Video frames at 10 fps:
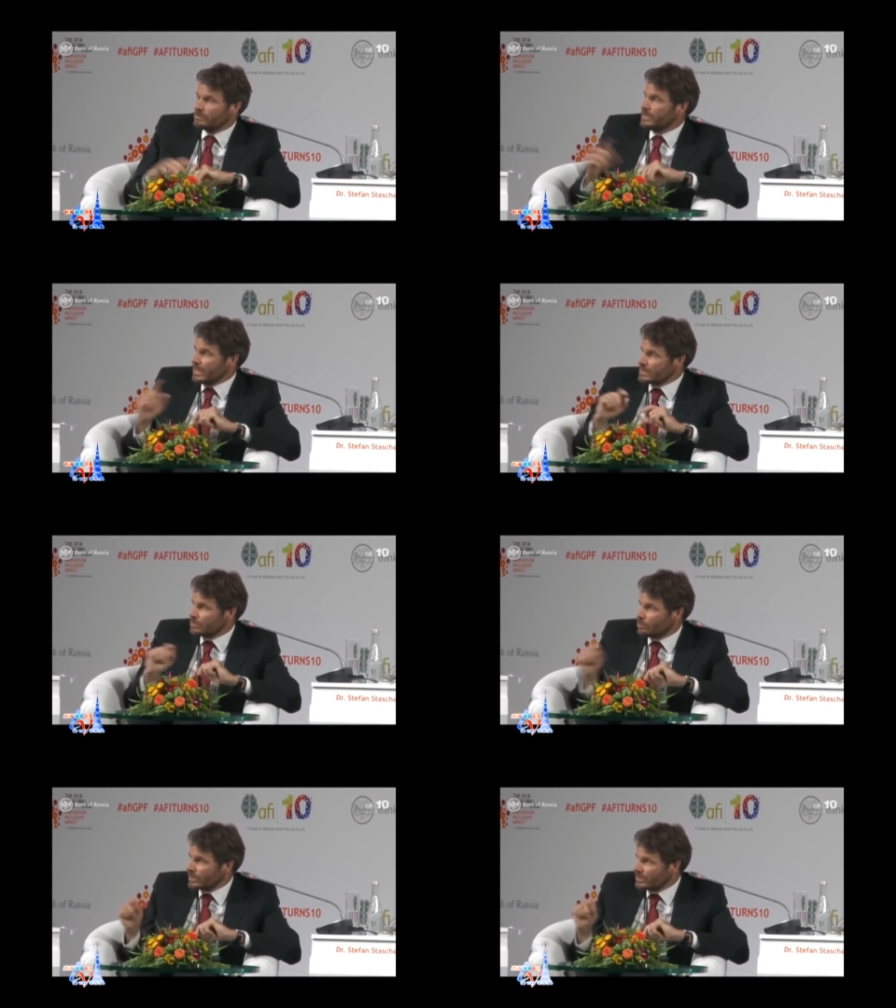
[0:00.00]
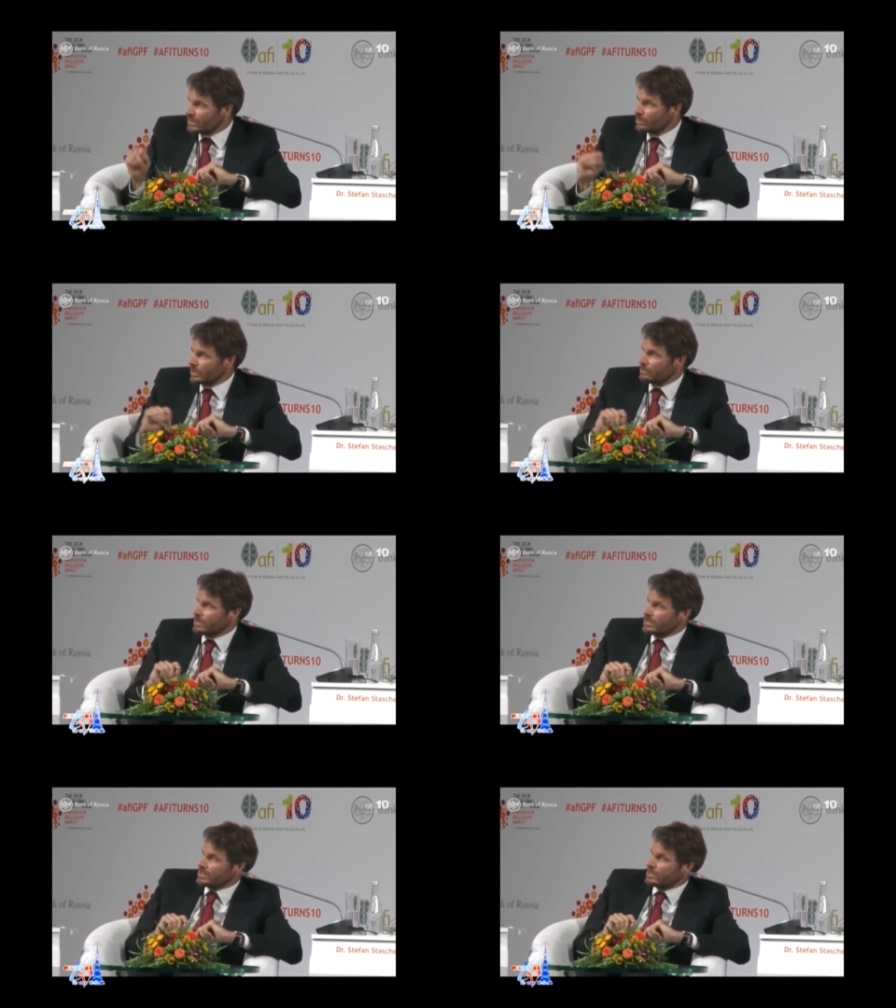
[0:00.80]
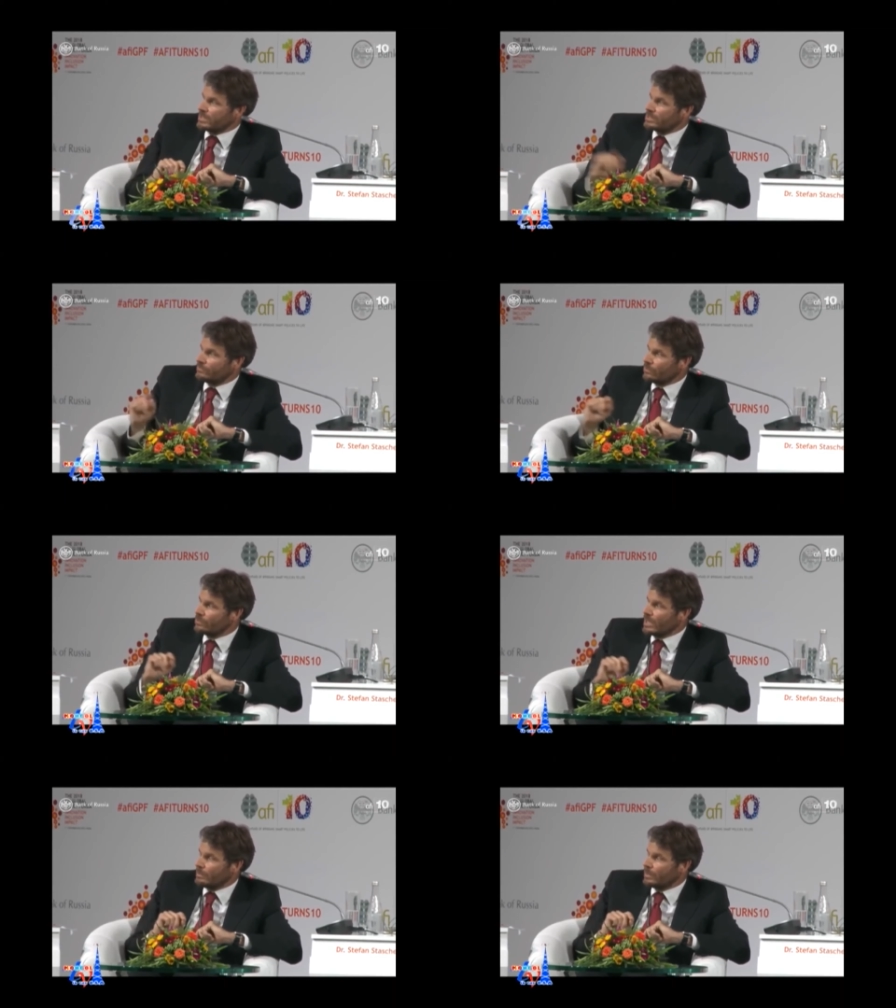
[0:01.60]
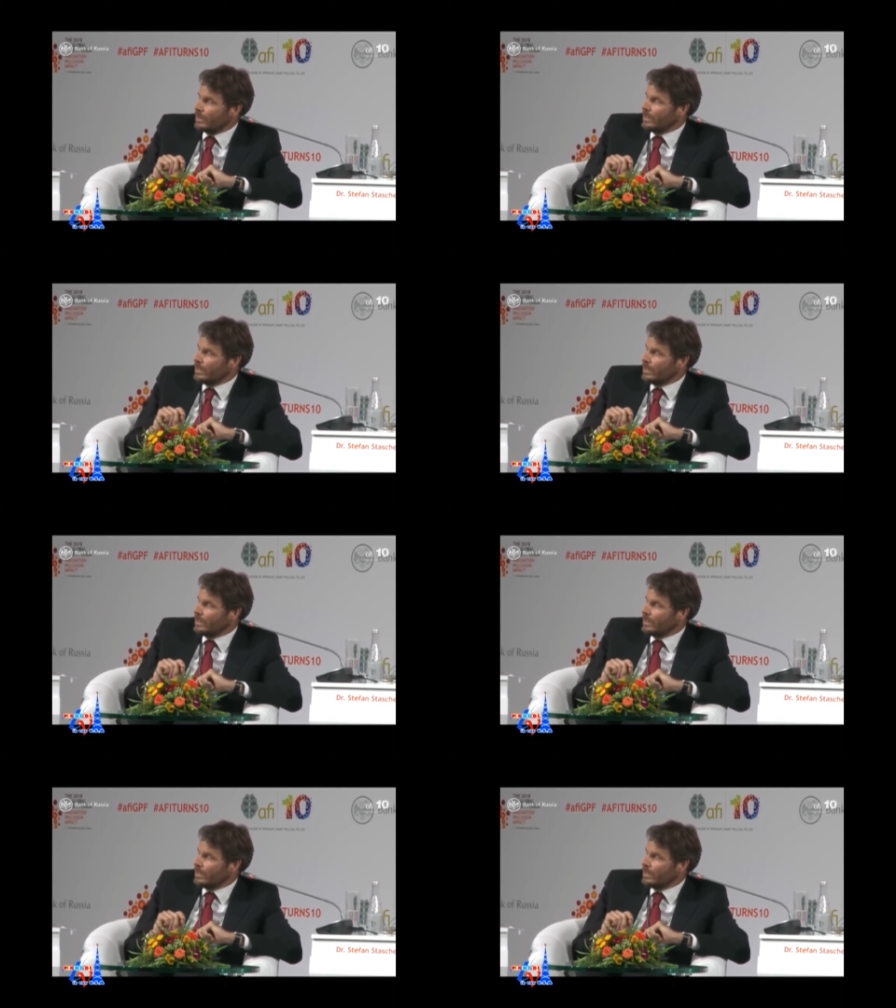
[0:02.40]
Let me ask one quick question as a follow-up,